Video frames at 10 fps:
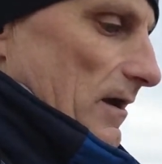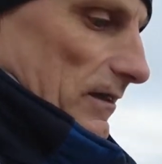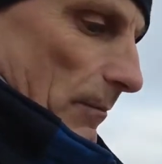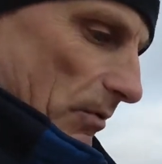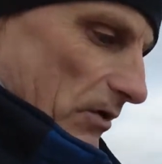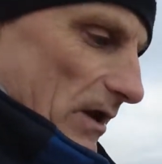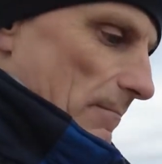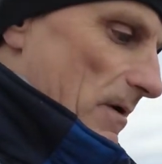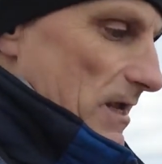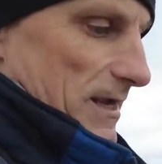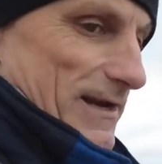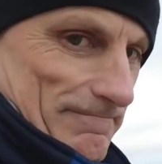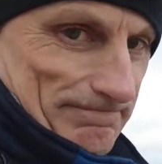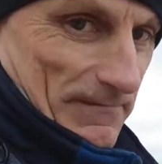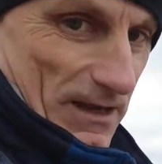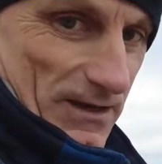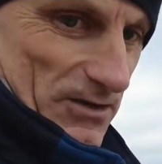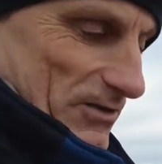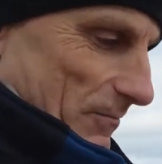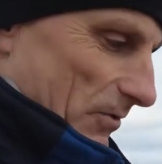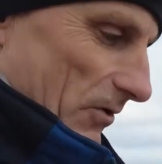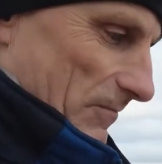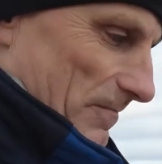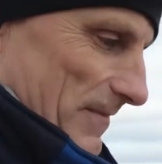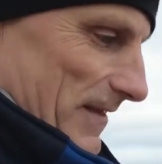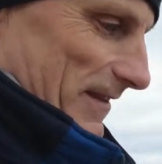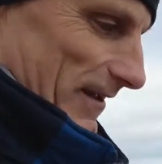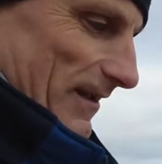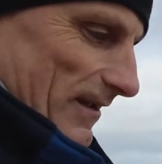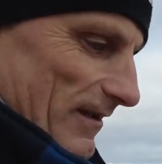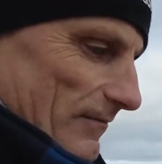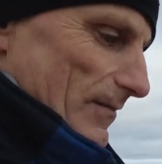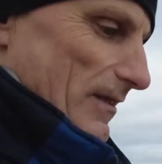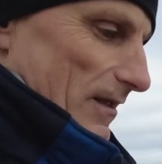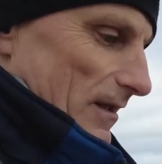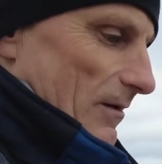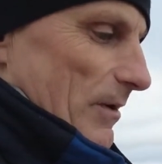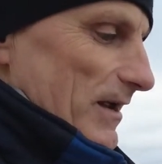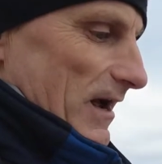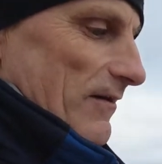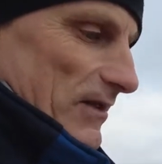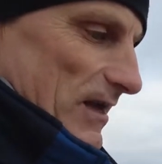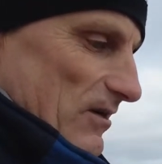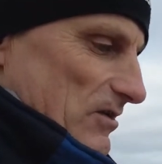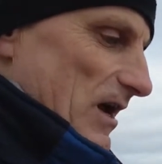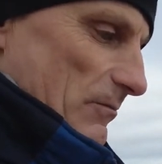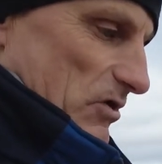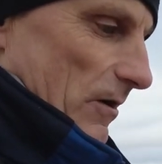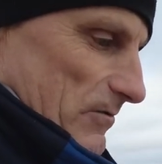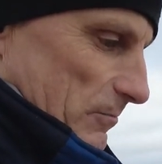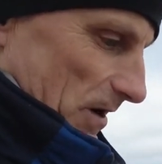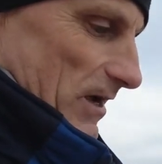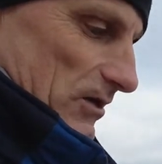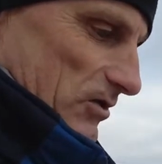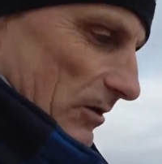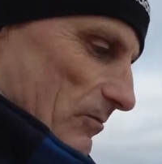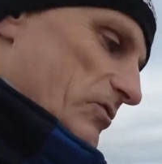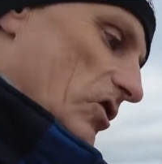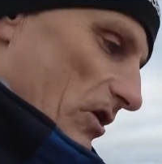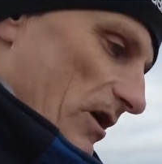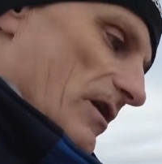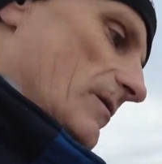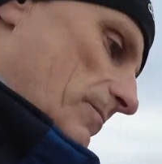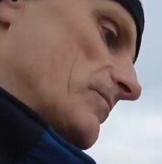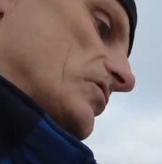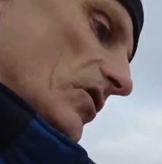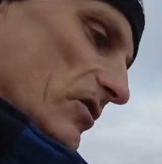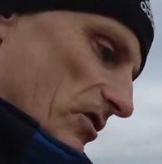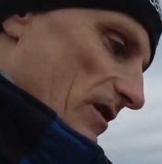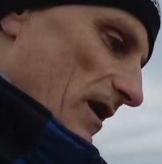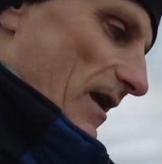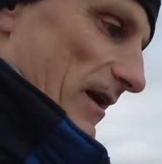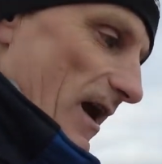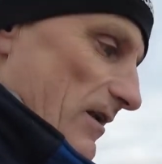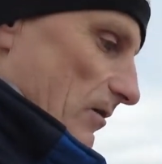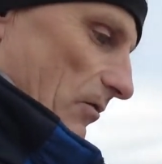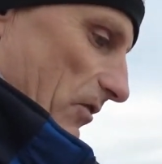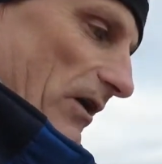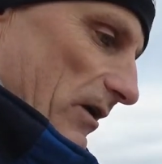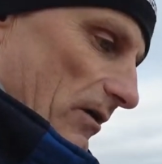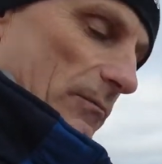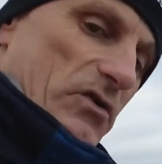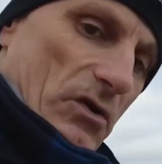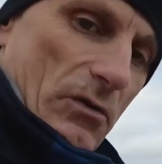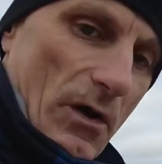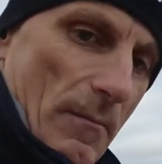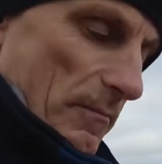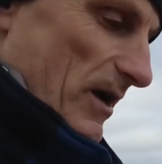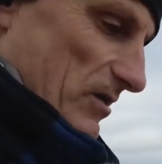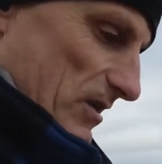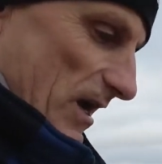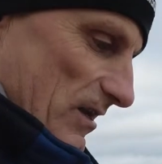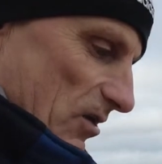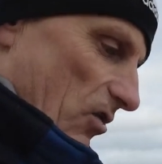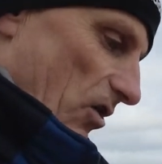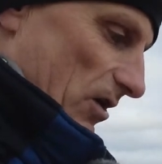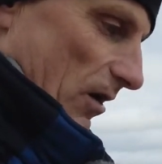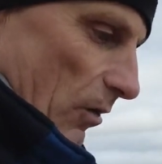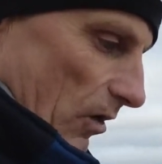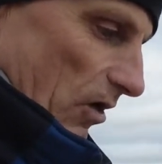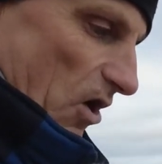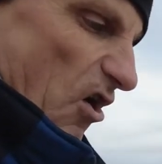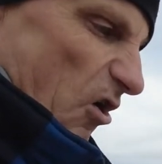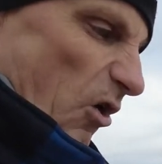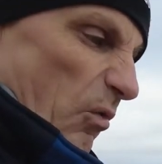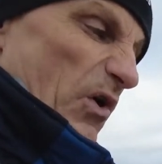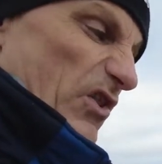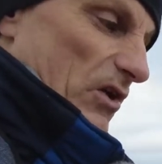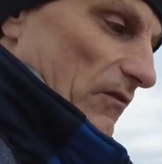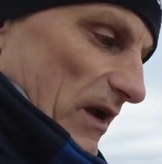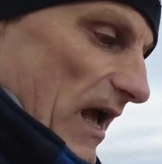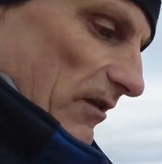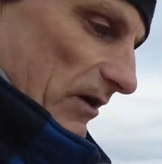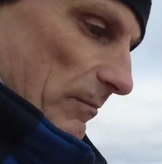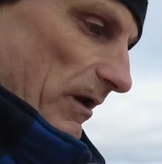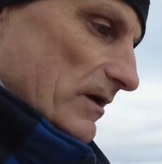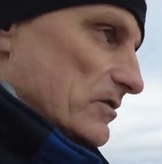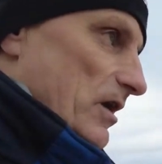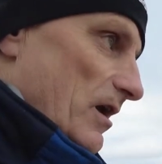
the point I'm making, and this is important, by having that snapshots page and chucking the shots in there that I don't think are up to my standard, you know, or worthy of a gallery place,